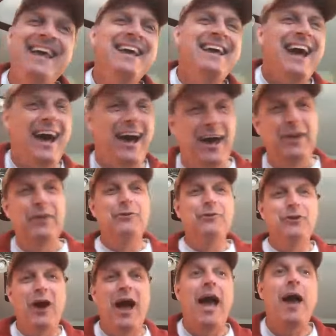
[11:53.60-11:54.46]
I
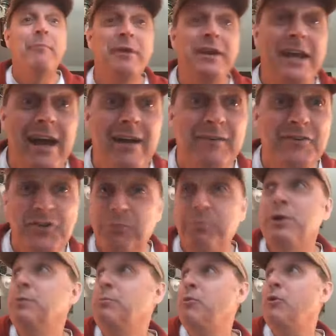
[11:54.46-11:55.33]
don't know how many of us are
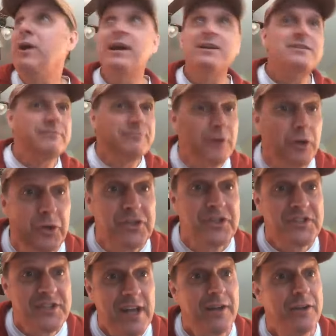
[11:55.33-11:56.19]
memorizing
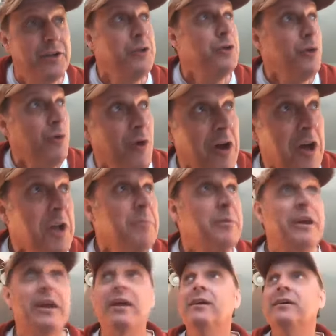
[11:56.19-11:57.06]
verses out of
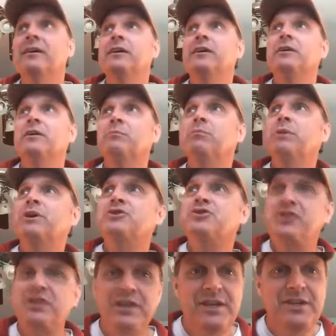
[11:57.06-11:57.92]
Deuteronomy, but
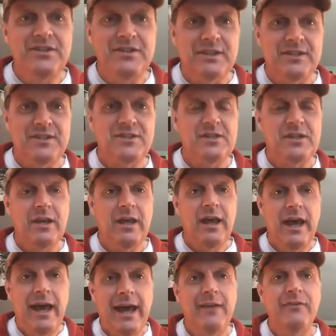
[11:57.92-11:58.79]
Jesus
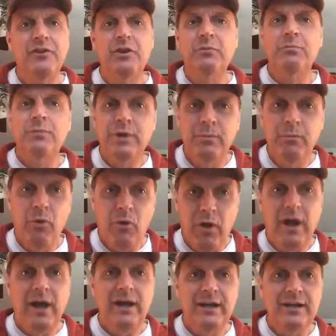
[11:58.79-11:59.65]
had them
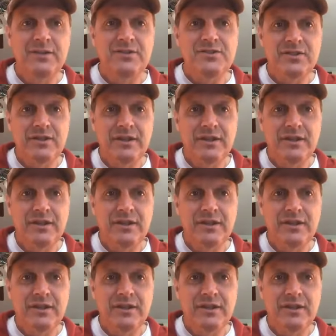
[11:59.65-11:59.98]
memorized